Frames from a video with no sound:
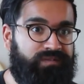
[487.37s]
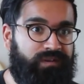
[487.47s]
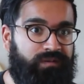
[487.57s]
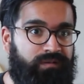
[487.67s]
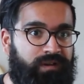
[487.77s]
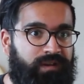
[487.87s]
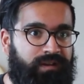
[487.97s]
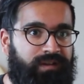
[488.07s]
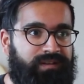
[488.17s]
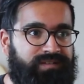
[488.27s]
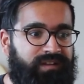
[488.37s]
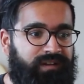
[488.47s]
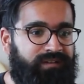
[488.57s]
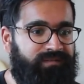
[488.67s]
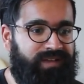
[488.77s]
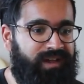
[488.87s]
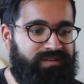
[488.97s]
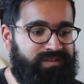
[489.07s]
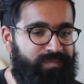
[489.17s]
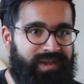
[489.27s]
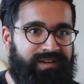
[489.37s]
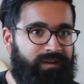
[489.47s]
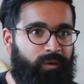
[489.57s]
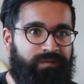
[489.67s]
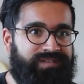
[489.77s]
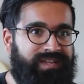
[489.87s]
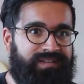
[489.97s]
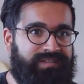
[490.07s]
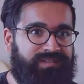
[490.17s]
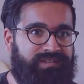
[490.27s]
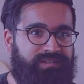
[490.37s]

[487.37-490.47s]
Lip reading: So it's like, yeah, it just made a lot of sense.